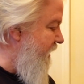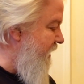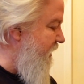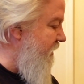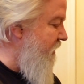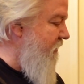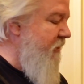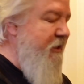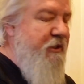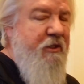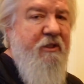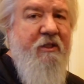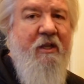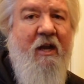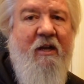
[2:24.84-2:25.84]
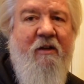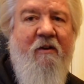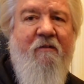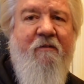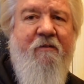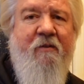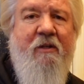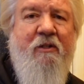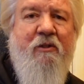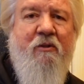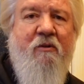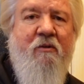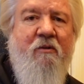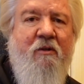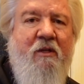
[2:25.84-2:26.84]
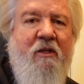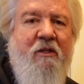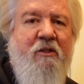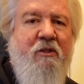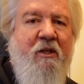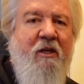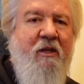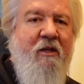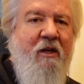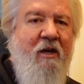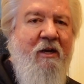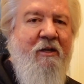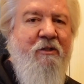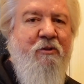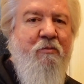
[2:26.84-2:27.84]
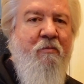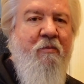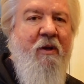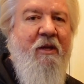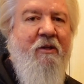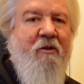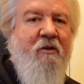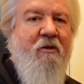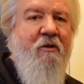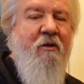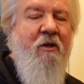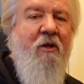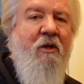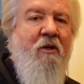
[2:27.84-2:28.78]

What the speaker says: then this is not a freezer, it's a ice maker.